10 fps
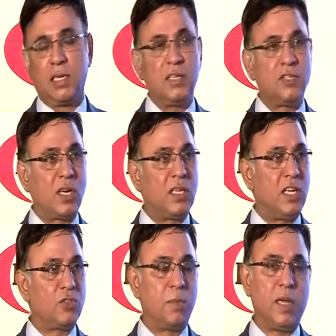Instead,
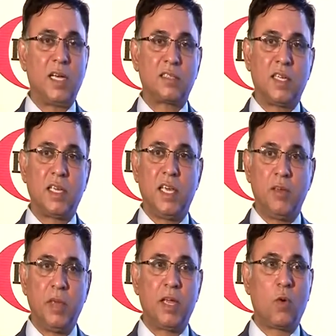they should be asking,
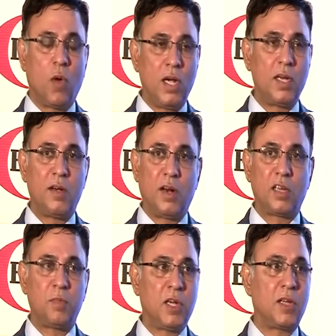give me quality
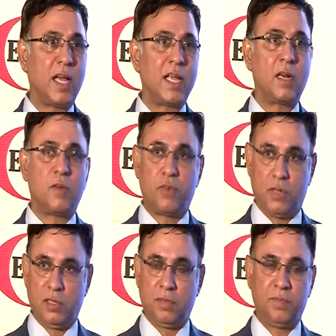drugs because I can afford.